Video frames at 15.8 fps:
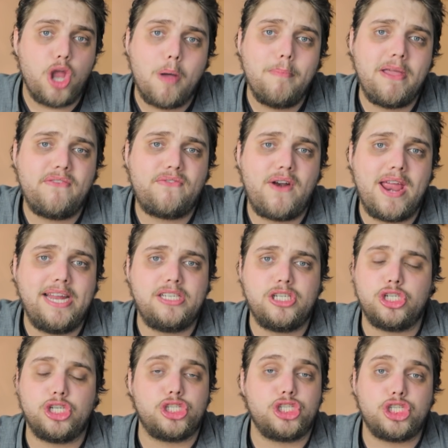Don't be afraid
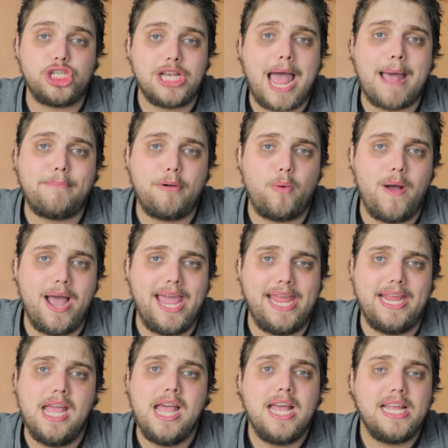to just snap
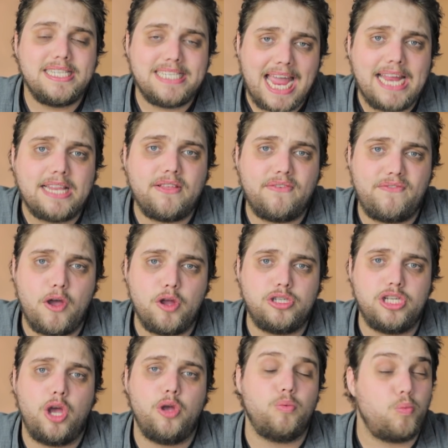away, take the
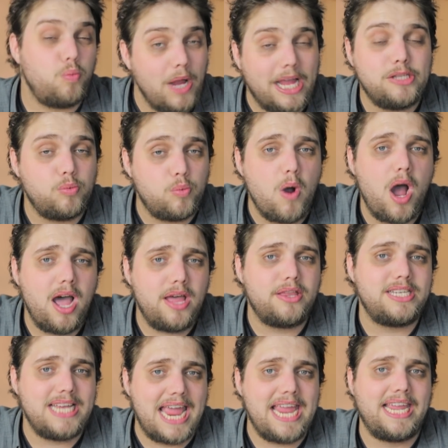photo. It's
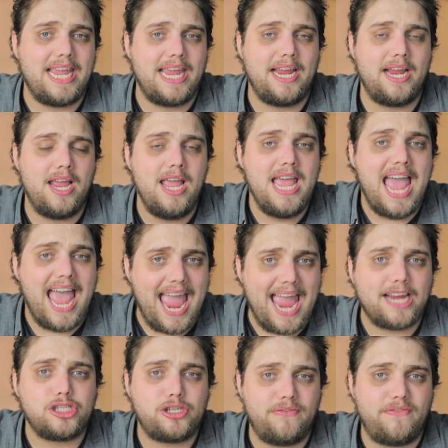worth taking
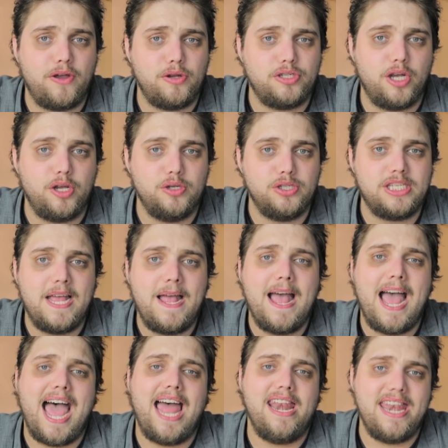extra photos
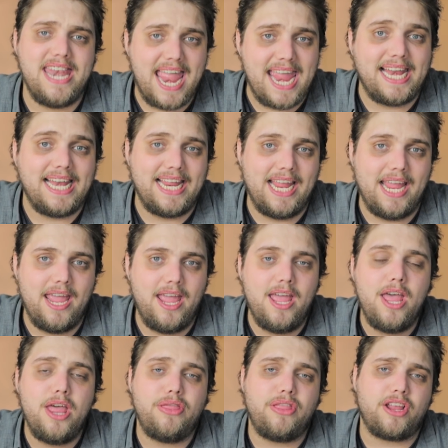and nailing it
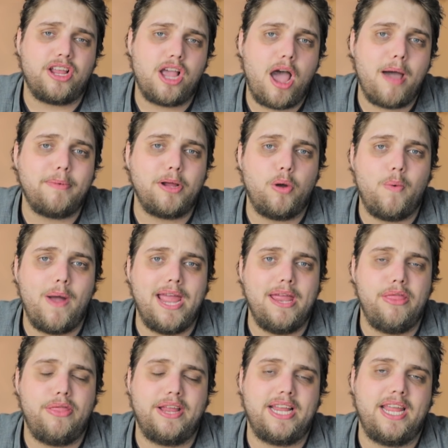than coming away
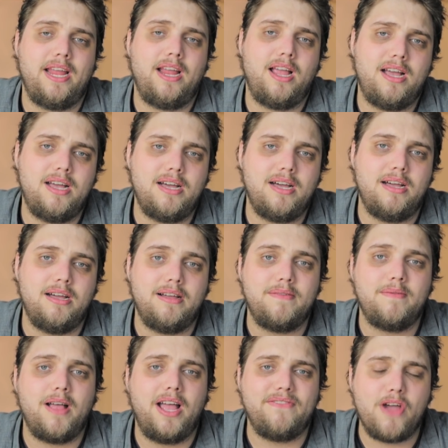and thinking,
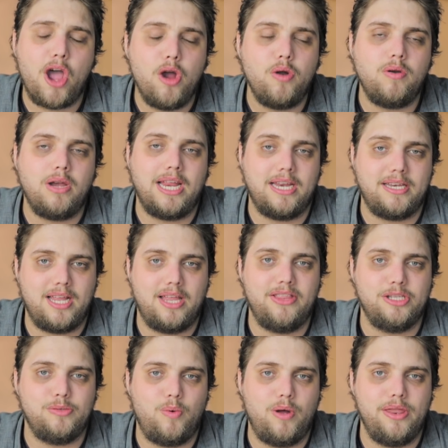oh, if only I'd
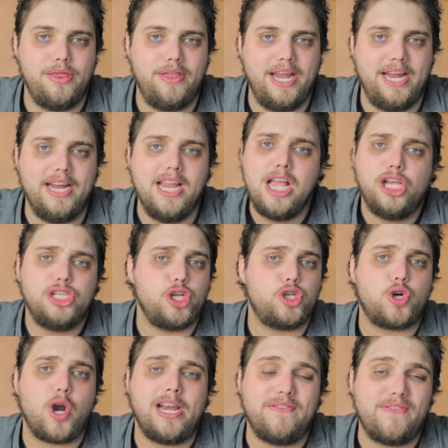done this one thing. So
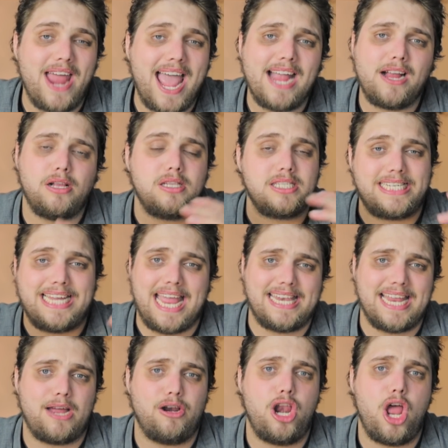try different angles, get
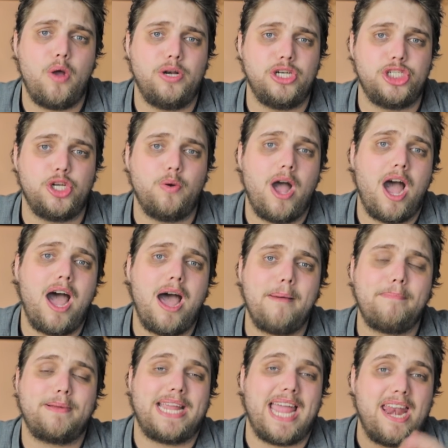down low and shoot
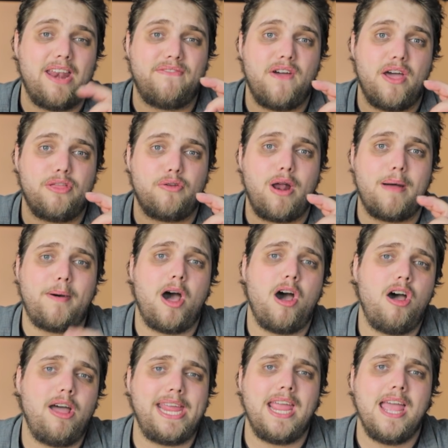up, get further up
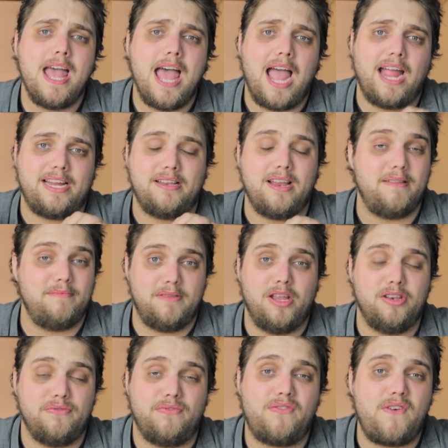high
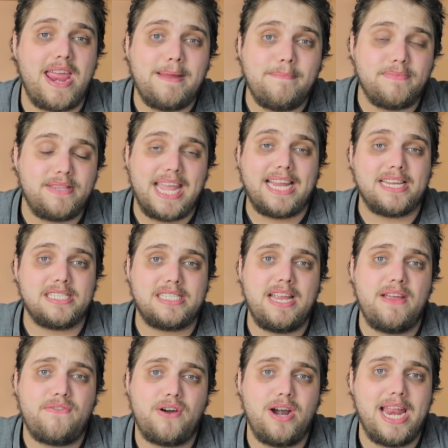and frame things
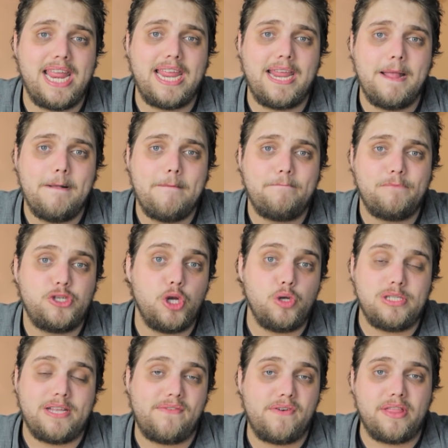differently,
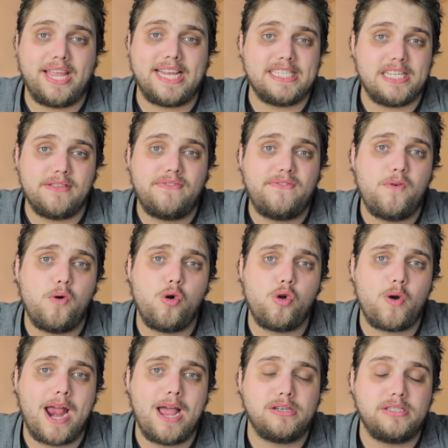choose different things in the
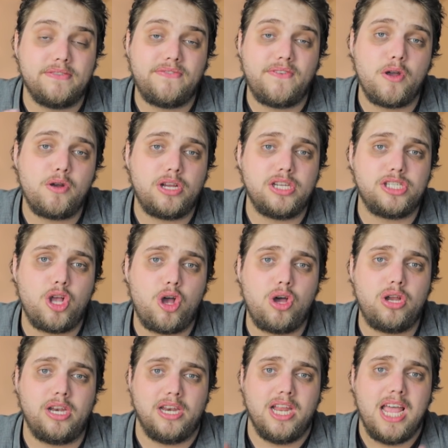foreground to focus
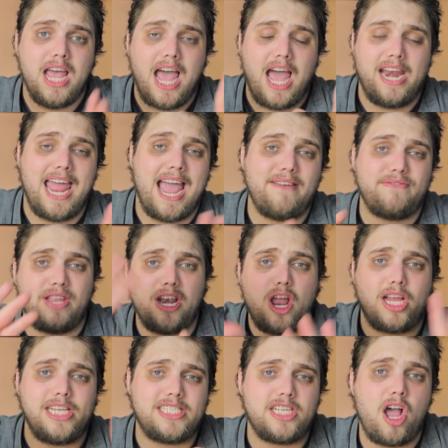on and have the
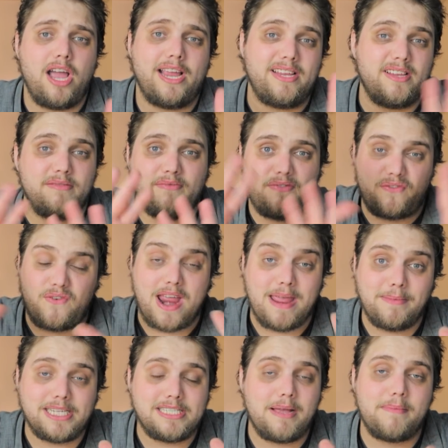night sky
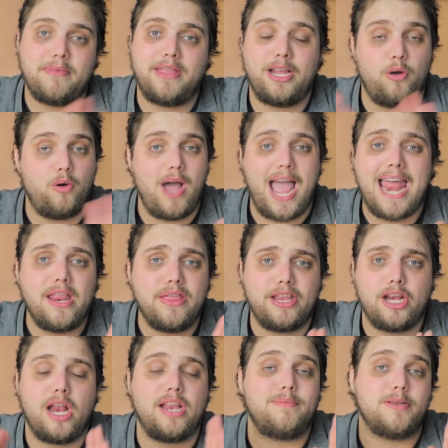framing something or
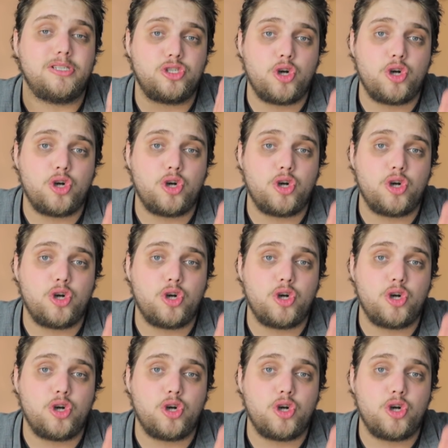anything like that.